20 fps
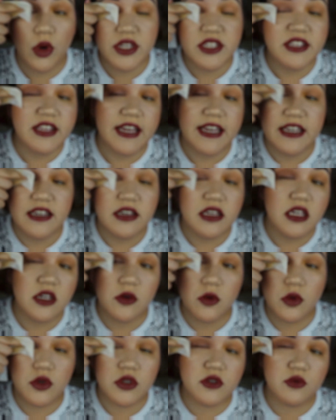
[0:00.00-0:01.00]
1 like
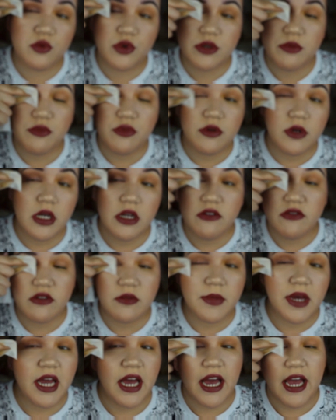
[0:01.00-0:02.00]
equals 1 prayer
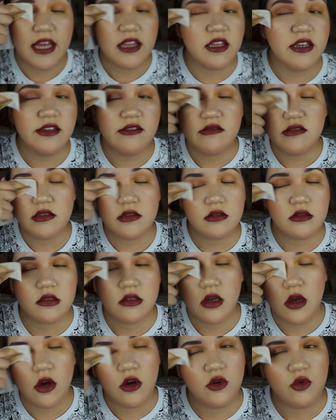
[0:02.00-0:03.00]
for my eyelids.
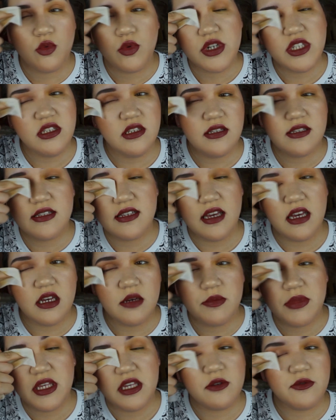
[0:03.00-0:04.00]
1
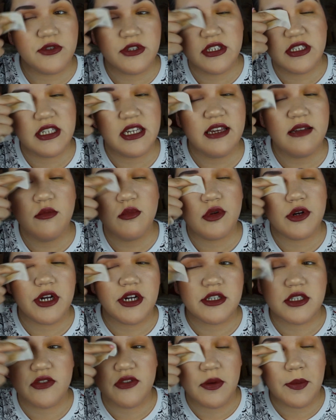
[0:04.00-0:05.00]
sub equals 10
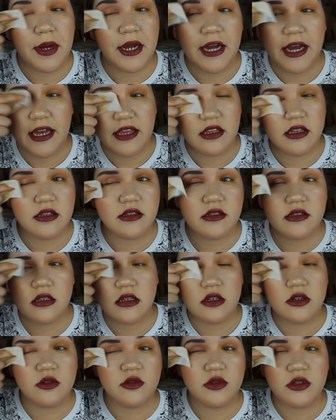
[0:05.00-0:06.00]
prayers for my eyelids.
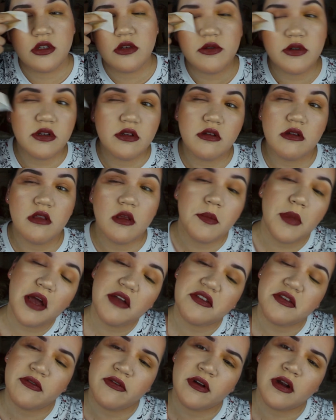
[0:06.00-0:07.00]
So you can do the
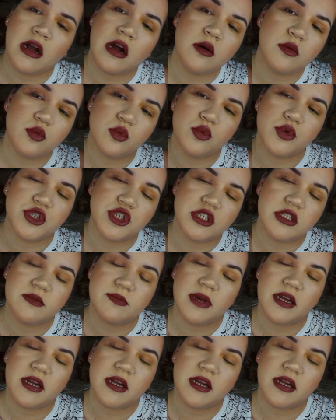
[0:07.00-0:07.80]
math to figure out which is